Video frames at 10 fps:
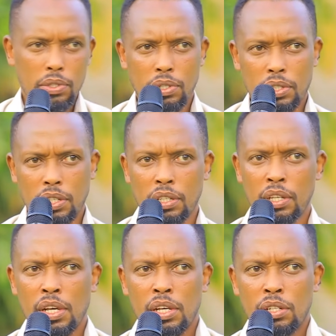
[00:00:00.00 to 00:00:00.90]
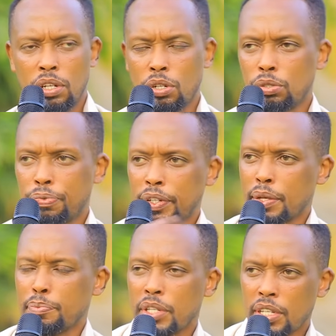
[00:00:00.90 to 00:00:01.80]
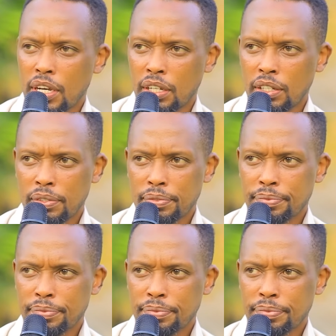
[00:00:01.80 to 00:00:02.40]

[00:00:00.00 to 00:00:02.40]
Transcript: okay no dufate miliyari